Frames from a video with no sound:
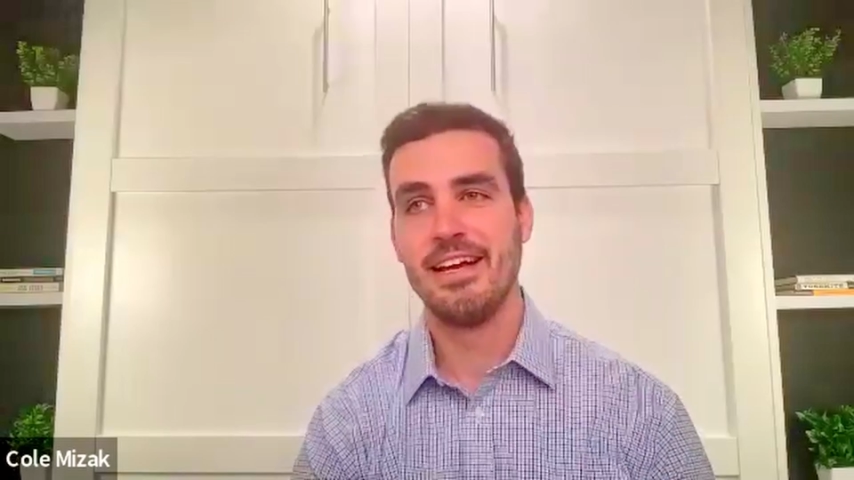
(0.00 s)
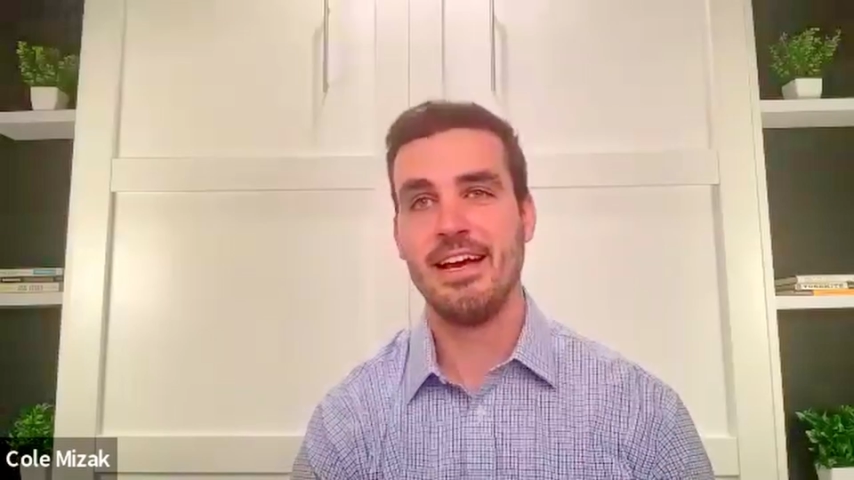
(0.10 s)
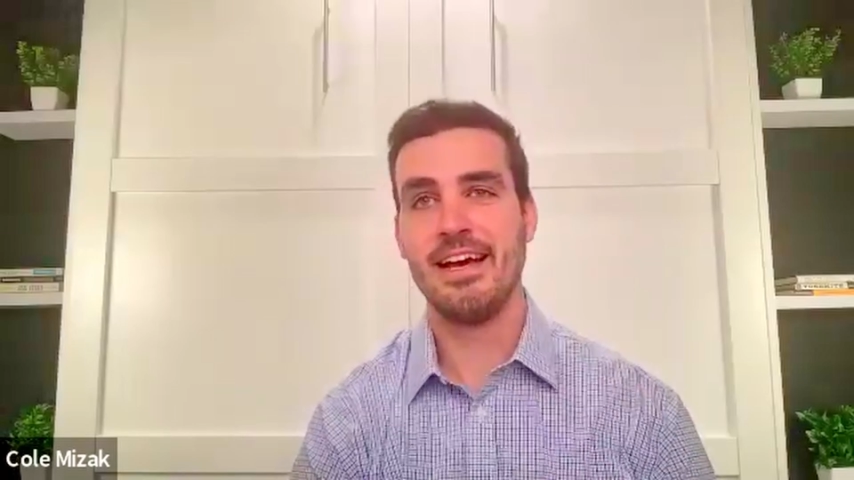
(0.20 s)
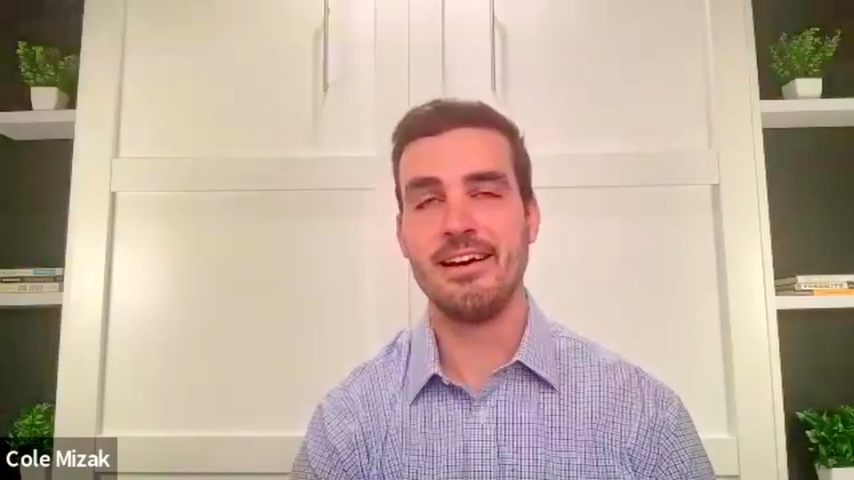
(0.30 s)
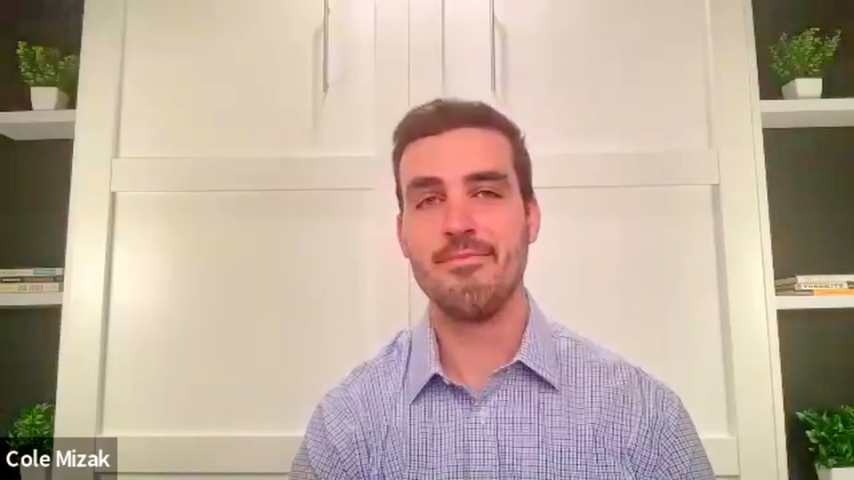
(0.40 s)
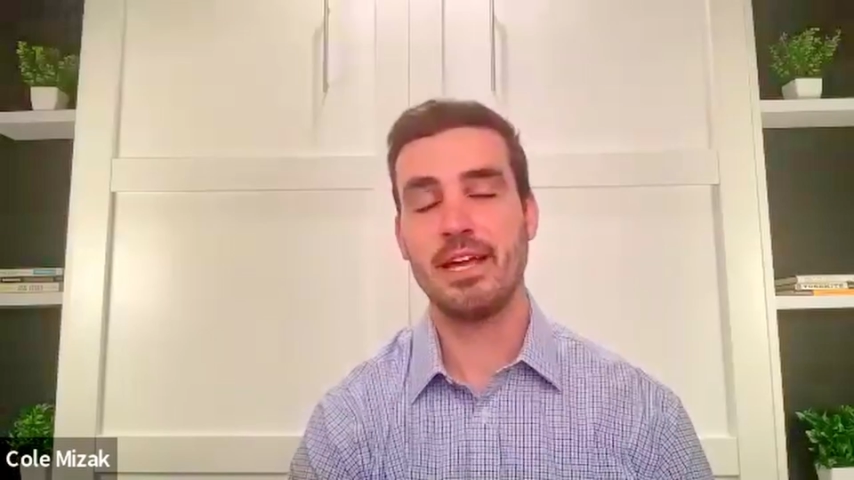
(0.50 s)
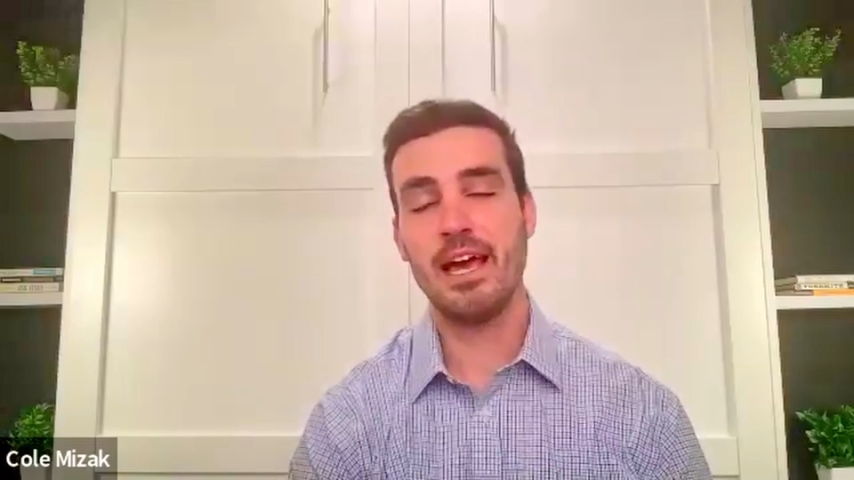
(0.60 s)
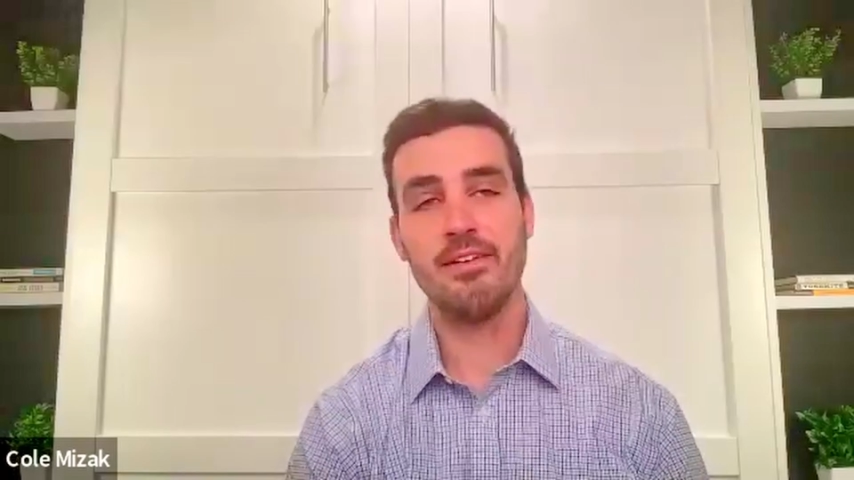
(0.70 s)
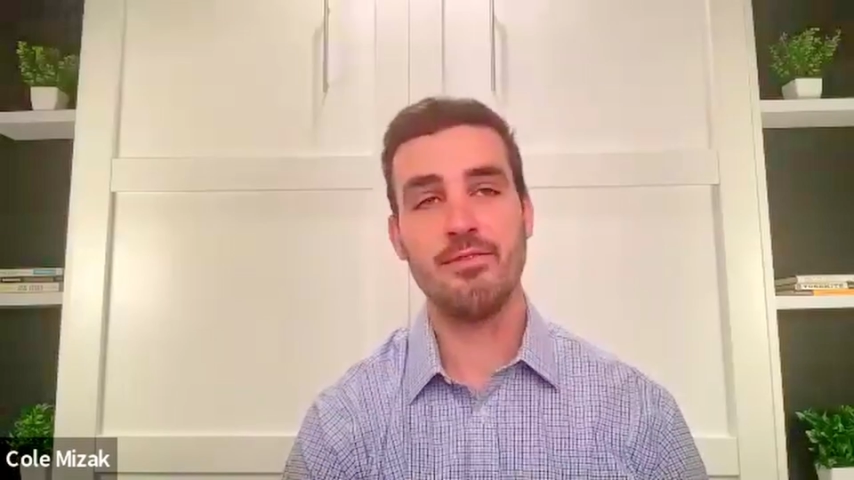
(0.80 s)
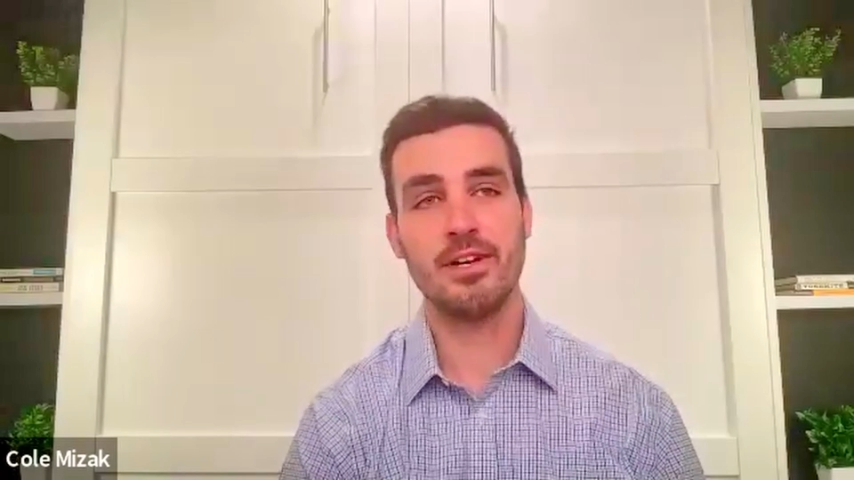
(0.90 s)
The
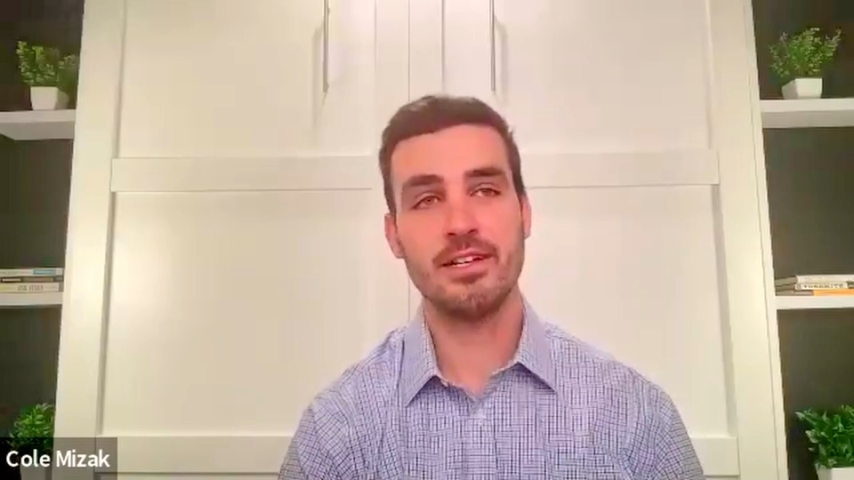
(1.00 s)
California